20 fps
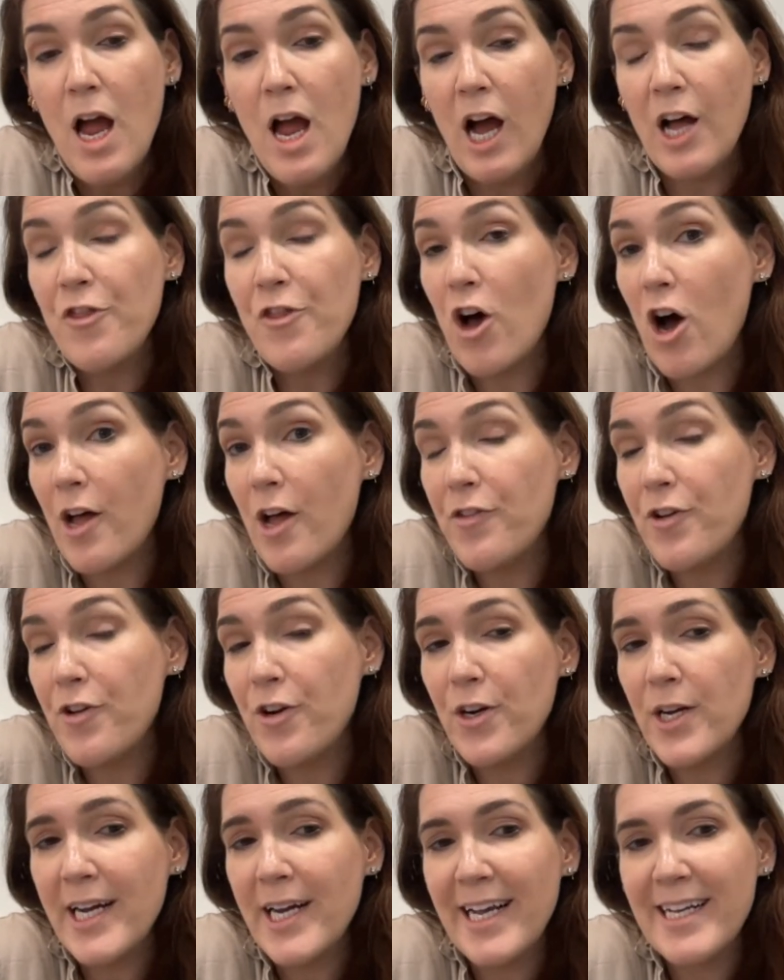
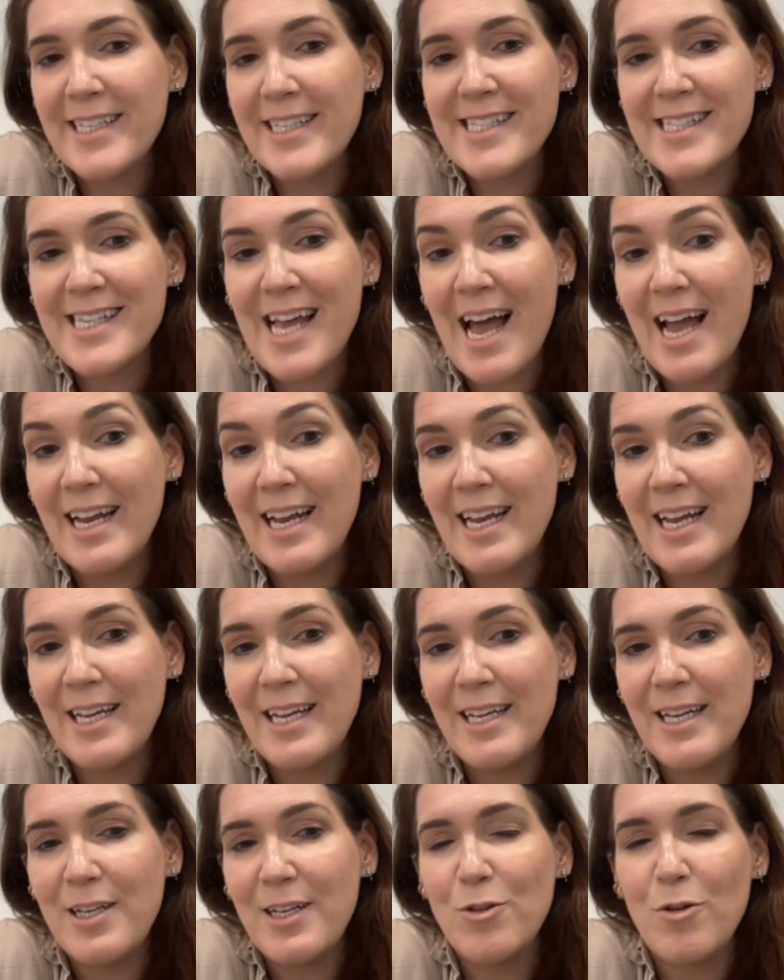Another
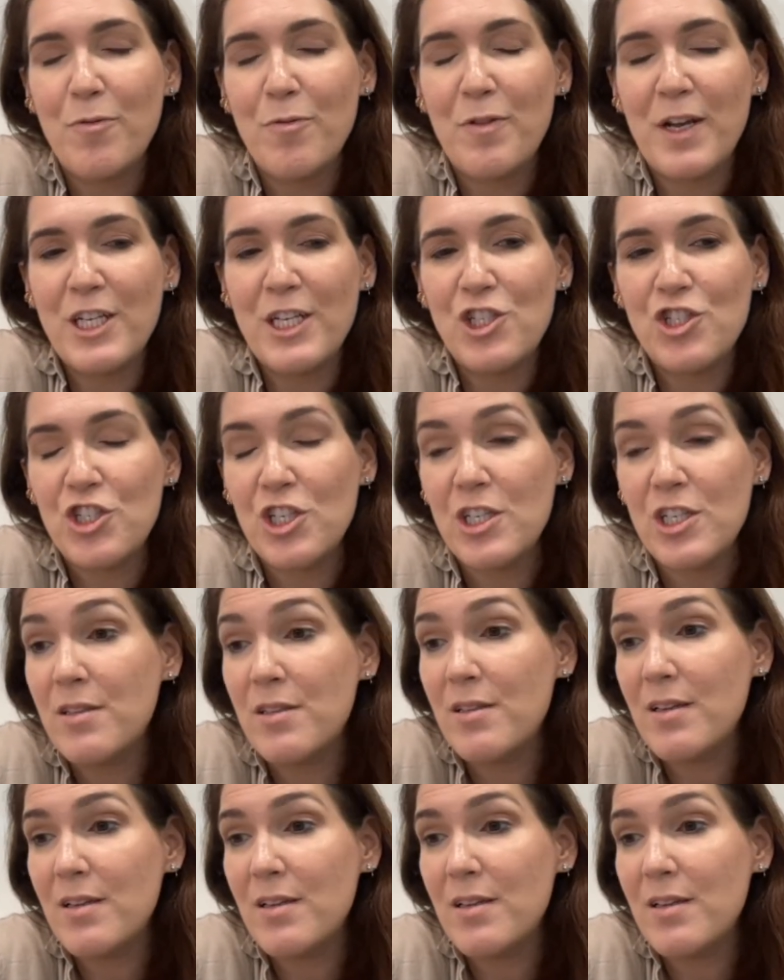exciting innovation